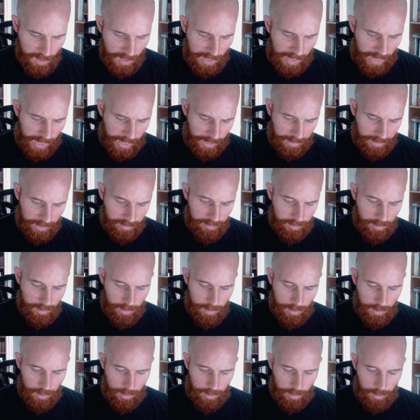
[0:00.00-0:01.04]
And
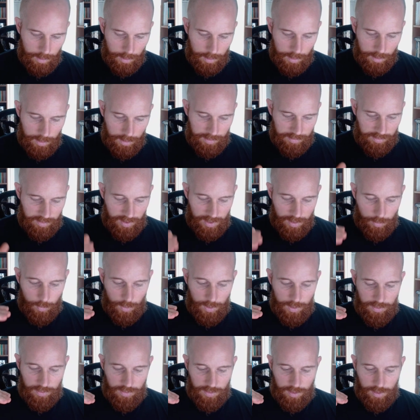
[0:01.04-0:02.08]
his thing
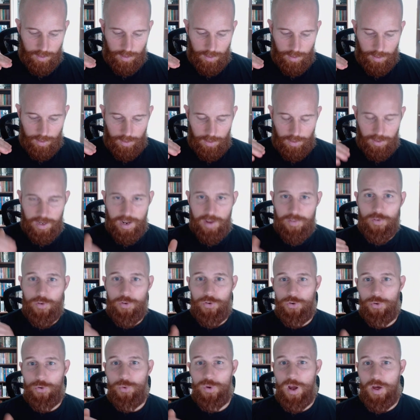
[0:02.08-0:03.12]
was never
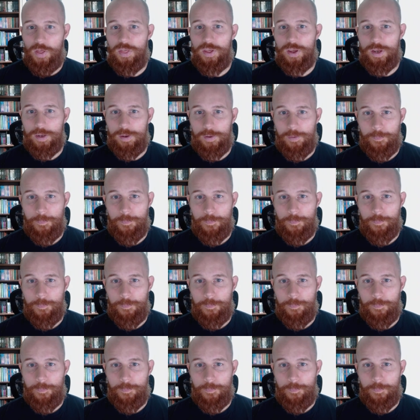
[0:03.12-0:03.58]
do nothing.